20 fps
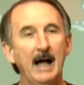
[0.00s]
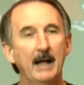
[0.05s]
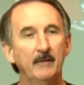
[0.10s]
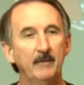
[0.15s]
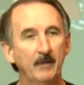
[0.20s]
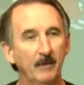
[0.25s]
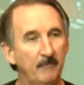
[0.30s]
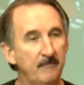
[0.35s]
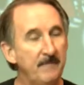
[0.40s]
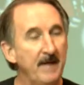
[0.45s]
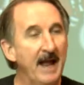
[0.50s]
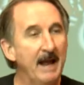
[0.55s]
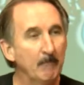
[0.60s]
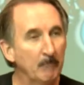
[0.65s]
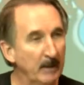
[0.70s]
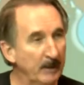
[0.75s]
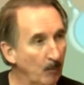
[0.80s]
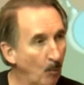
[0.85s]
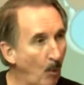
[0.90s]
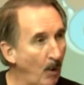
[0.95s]
The
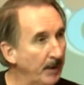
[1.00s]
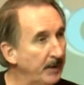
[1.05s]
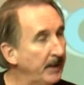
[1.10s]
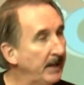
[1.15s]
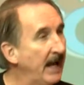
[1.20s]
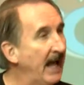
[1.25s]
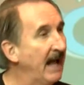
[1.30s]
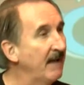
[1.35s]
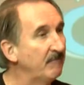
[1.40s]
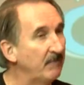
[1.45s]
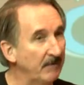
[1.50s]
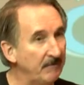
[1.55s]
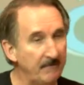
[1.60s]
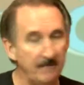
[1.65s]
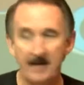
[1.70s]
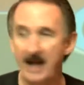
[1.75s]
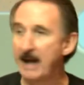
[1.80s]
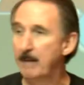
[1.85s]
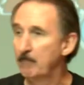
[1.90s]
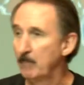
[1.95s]
family wanted to have a
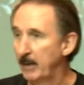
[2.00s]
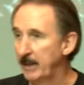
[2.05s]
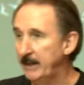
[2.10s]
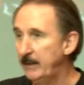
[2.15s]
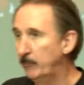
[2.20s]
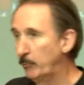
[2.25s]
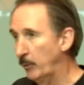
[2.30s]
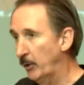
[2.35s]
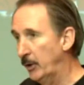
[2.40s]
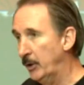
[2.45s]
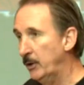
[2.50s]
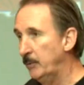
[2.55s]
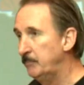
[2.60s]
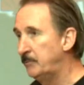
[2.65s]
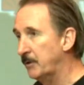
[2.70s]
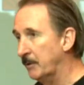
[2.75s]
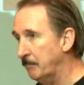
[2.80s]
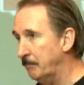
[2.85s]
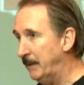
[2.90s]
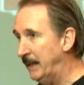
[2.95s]
family room
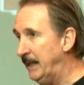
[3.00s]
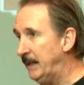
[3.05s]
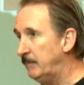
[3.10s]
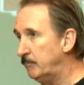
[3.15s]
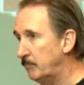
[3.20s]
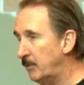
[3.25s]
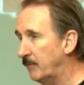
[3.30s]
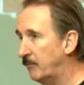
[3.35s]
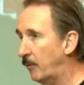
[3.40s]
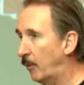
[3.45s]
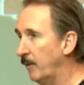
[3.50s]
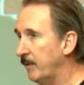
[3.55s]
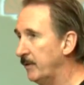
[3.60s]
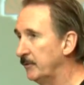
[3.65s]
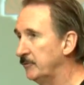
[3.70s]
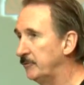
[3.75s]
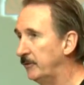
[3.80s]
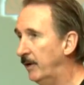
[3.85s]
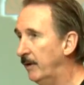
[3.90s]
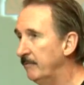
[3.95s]
to meet before the
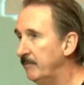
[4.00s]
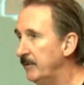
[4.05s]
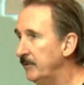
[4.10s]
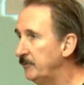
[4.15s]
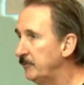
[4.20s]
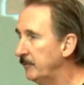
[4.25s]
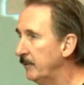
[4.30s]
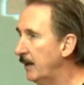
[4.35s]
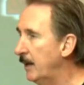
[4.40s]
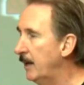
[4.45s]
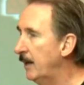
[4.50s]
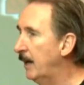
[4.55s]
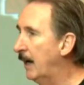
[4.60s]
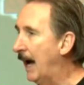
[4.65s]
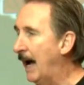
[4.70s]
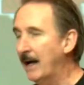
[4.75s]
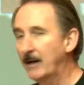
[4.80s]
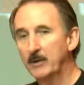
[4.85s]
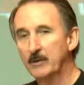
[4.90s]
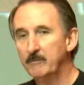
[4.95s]
service.
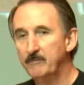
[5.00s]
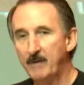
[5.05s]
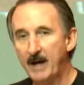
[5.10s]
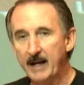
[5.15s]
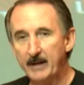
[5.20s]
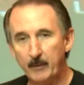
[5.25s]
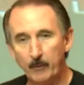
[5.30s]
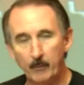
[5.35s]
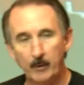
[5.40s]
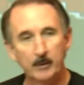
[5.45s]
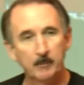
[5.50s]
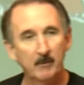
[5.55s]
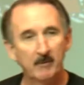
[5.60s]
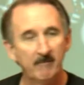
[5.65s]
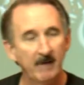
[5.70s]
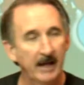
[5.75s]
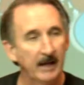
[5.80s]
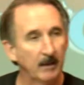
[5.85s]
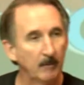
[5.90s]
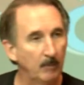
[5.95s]
I couldn't find a room
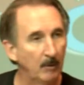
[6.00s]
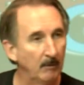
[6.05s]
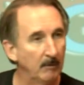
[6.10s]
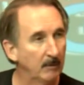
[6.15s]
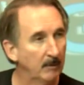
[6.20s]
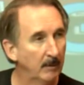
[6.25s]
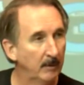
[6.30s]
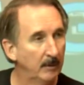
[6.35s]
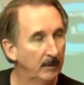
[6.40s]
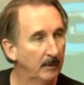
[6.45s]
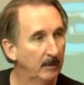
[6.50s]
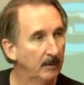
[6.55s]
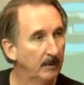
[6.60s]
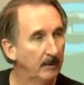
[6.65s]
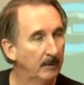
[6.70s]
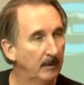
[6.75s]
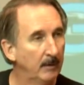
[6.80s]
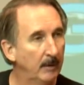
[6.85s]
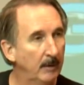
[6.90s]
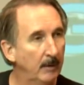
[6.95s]
available.
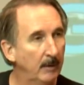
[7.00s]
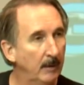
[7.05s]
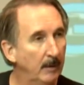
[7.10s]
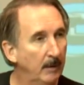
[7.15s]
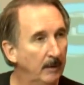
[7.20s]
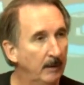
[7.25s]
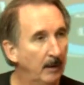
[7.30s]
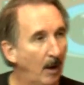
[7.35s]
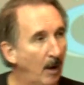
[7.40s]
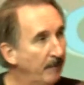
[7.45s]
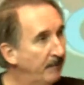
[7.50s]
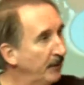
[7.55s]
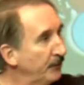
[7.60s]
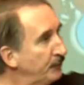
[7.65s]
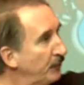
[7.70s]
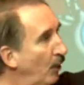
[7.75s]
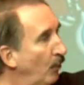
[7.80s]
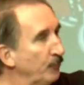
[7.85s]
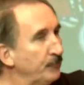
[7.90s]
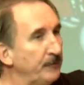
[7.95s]
This
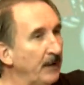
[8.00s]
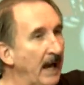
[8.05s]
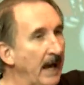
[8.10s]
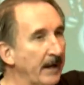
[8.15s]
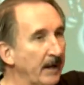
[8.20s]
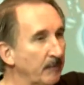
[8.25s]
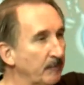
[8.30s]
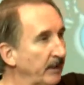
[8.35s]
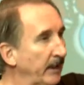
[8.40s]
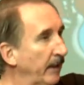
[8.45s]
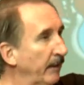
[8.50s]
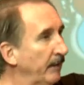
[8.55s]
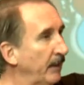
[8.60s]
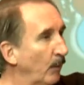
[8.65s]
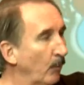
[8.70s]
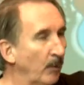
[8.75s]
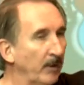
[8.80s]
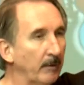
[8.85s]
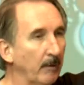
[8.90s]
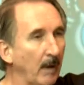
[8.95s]
whole side over here, there
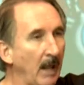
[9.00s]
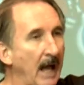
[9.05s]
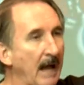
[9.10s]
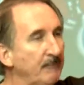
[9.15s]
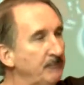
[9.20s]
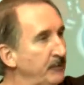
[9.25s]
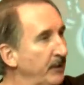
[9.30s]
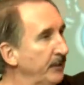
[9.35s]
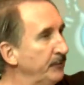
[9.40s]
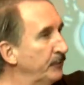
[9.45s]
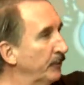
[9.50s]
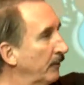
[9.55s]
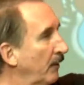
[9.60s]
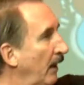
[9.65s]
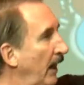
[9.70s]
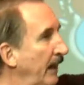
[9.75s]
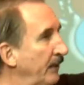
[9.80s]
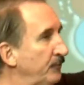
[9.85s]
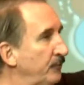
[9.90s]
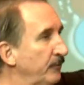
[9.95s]
were life changer
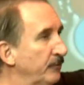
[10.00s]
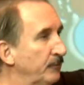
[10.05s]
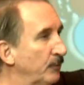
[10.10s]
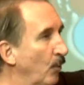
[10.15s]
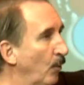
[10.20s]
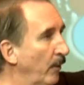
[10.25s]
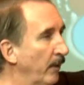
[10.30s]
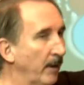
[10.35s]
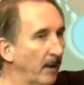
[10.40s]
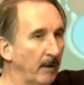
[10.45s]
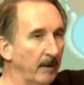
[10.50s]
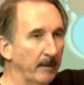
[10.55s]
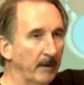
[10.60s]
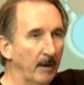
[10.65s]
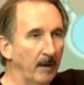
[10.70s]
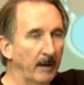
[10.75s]
classes going on.